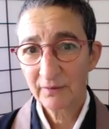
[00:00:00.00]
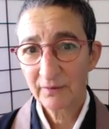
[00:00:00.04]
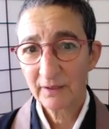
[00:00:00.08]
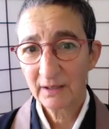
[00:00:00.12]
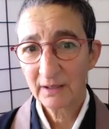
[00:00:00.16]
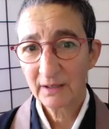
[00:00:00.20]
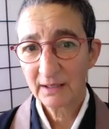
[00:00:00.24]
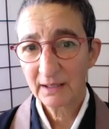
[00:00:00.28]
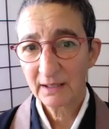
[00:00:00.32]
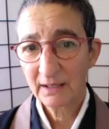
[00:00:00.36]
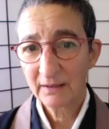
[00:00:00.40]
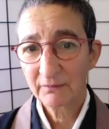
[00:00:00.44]

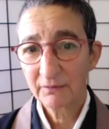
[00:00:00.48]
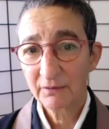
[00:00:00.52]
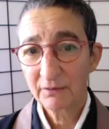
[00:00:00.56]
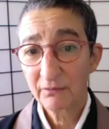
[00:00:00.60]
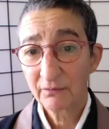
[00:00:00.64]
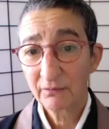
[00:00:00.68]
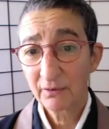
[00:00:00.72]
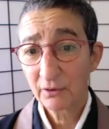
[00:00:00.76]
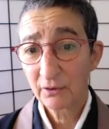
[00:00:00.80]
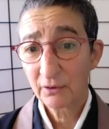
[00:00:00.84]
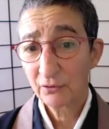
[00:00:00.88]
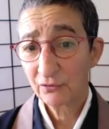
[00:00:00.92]

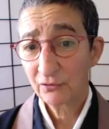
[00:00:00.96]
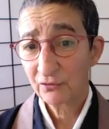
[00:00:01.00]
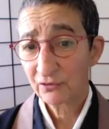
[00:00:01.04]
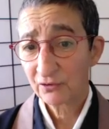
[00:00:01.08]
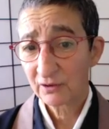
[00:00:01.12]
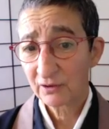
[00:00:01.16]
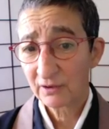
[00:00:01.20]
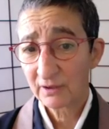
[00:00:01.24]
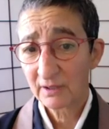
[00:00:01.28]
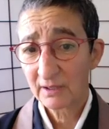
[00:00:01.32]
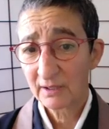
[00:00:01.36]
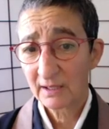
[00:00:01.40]
slowly a
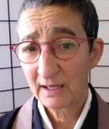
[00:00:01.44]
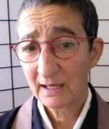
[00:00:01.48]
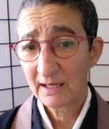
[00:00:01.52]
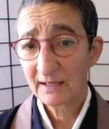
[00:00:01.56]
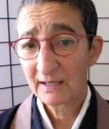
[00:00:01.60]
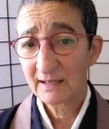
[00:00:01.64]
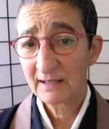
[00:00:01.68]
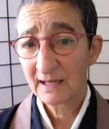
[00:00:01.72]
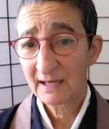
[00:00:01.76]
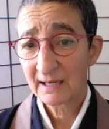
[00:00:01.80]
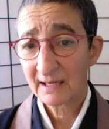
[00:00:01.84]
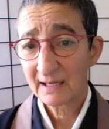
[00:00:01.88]
feeling of
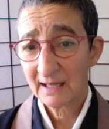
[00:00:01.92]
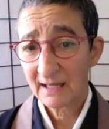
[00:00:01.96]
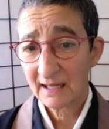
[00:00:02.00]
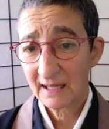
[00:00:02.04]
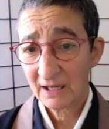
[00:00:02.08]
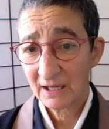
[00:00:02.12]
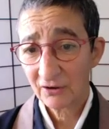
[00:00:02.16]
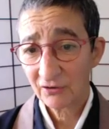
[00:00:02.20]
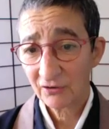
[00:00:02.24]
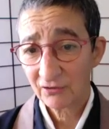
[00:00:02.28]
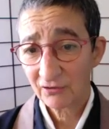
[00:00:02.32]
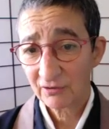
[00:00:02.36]

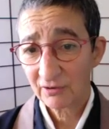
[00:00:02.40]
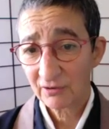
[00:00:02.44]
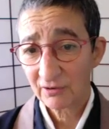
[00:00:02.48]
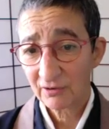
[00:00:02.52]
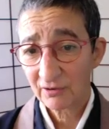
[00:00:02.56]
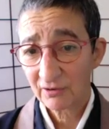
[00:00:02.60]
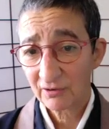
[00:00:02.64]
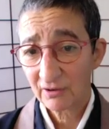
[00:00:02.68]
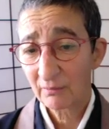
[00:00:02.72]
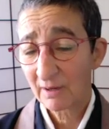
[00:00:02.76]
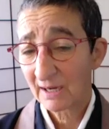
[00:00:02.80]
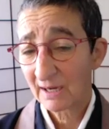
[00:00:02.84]
devotion
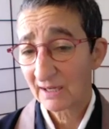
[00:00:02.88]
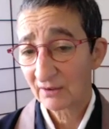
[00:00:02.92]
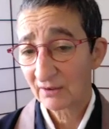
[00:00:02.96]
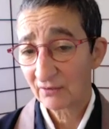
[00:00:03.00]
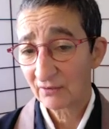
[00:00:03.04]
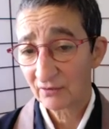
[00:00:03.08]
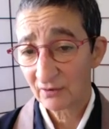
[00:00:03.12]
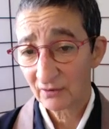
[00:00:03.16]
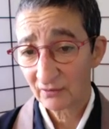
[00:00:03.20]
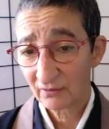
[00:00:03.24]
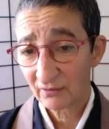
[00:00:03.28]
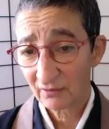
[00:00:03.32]
and
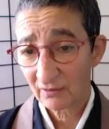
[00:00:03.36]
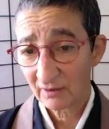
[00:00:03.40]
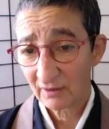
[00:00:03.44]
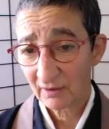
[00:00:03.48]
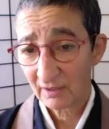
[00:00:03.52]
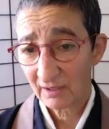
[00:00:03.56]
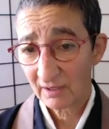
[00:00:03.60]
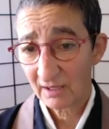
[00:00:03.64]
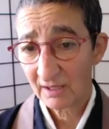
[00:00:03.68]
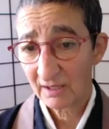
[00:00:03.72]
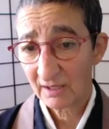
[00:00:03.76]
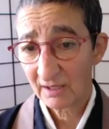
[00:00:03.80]
dedication
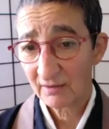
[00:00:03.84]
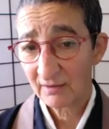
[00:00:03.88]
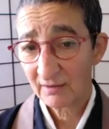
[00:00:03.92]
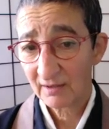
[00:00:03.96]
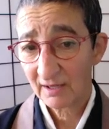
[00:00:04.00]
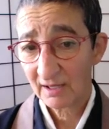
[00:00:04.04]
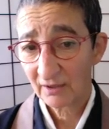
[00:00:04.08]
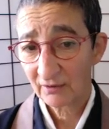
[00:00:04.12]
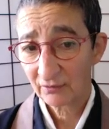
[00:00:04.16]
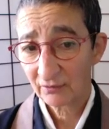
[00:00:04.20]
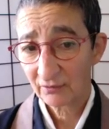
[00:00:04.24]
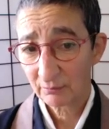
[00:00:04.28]

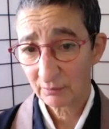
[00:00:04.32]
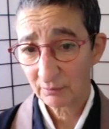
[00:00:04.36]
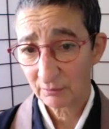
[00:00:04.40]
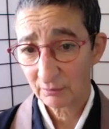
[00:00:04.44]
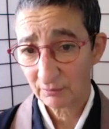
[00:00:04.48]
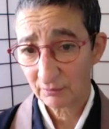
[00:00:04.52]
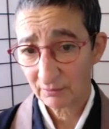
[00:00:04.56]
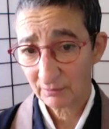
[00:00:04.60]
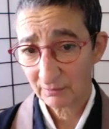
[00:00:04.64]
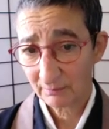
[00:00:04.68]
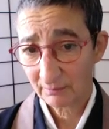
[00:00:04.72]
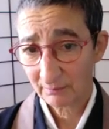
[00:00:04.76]
arises
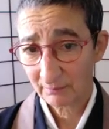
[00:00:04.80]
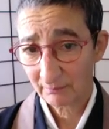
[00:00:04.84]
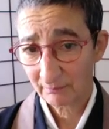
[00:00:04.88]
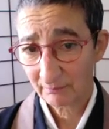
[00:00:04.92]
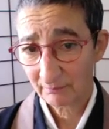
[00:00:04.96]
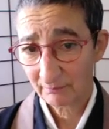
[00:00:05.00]
and